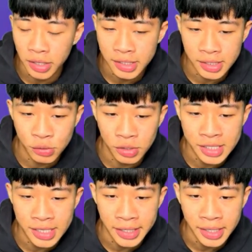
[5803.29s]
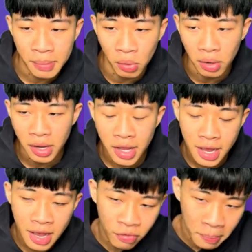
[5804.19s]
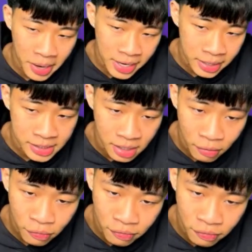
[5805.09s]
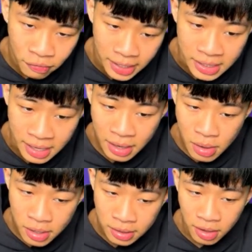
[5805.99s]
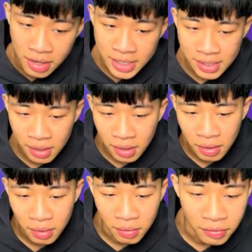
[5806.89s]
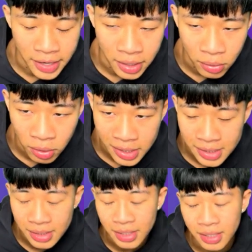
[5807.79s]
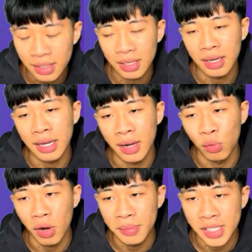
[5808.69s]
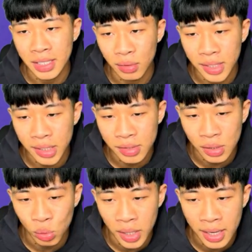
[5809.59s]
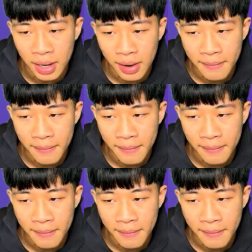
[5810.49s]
It's risky, but if it pays off and the likes of Aiton and Robinson don't do so well,